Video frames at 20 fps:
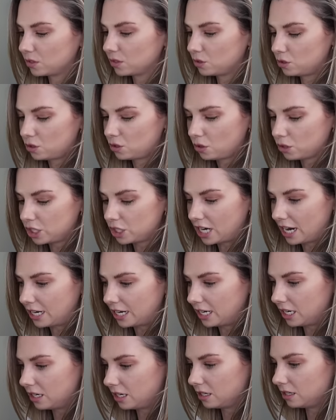So
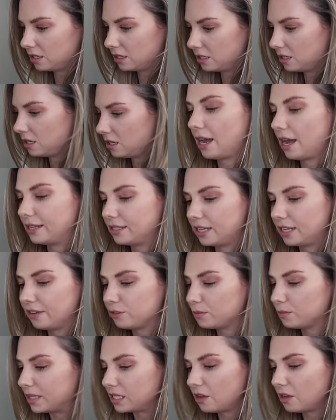shiny. I
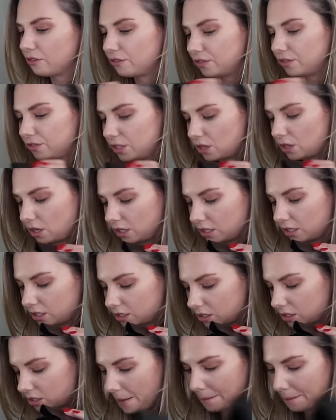saved myself
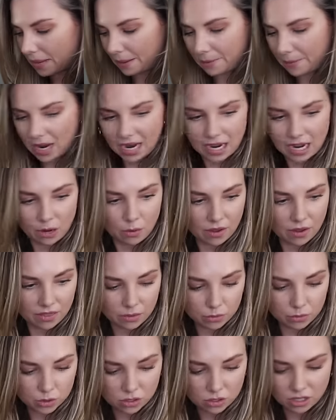$50 by buying one
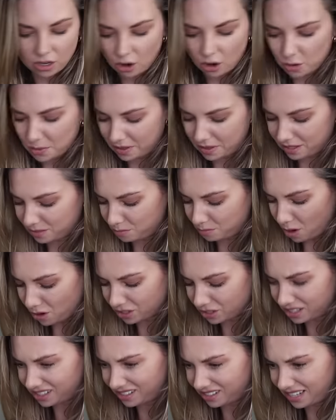that was already open. This
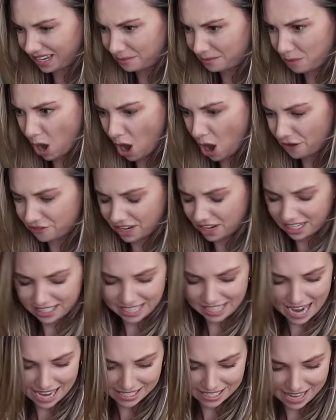box is like perfect.
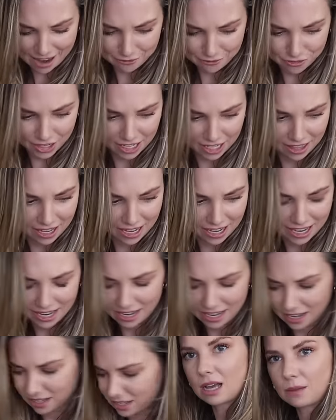It has everything in
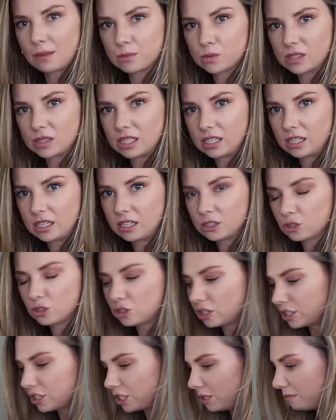it. Comes with the
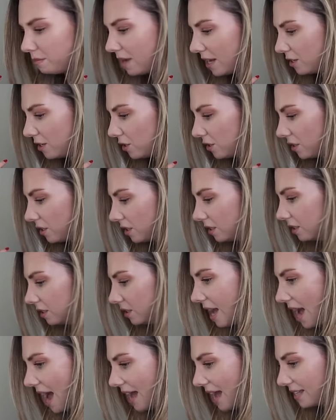instruction manual,
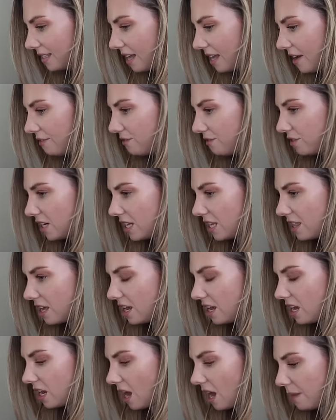has
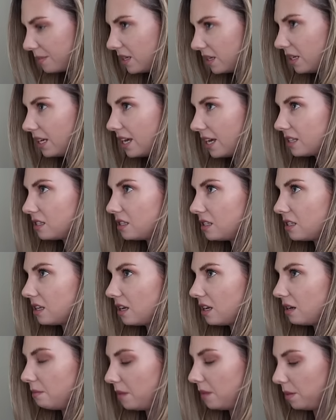everything. I'm gonna guess
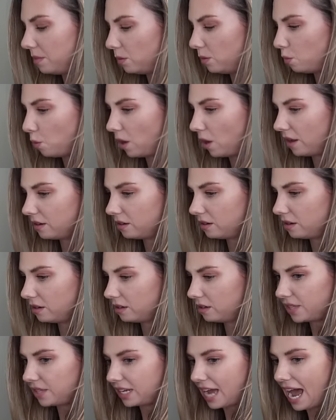that maybe one
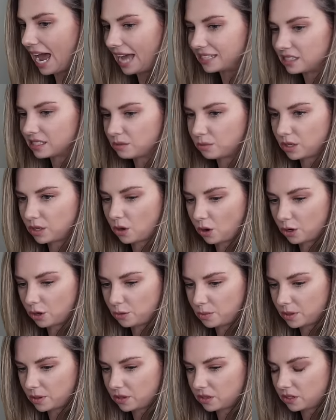that hasn't been
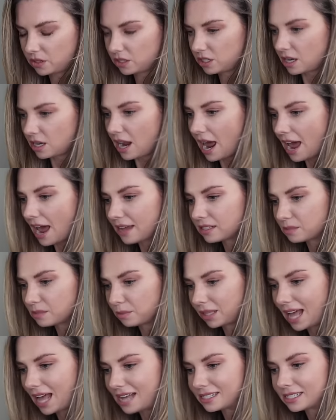opened has
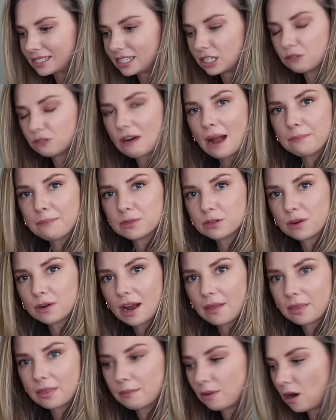plastic wrapped
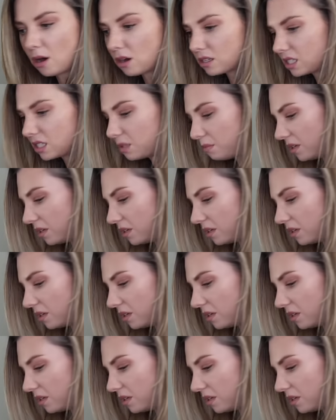around the box,